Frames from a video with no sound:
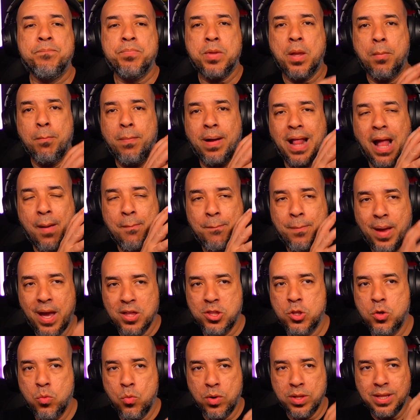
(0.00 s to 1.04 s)
but I
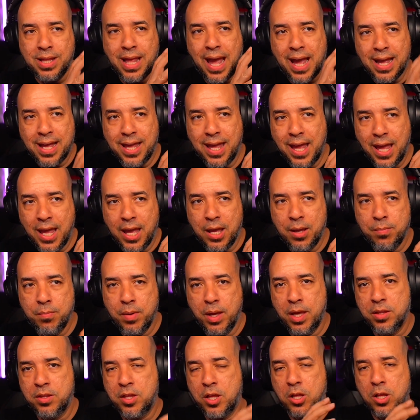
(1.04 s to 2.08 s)
bet you when that game
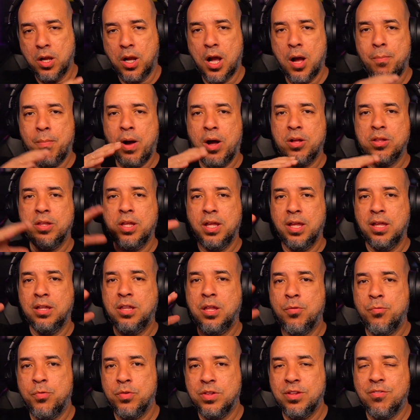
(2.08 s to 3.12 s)
is going to come out in
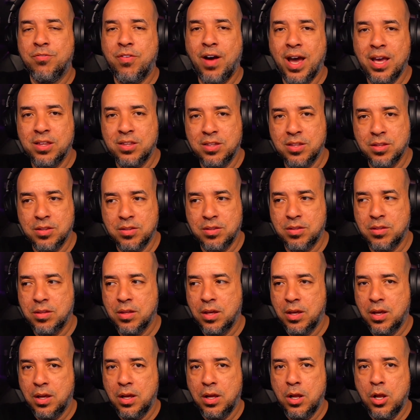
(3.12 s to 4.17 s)
different devices,
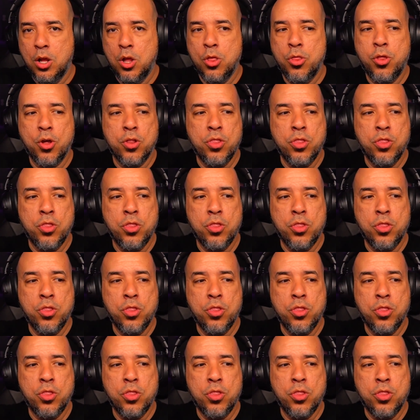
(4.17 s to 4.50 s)
the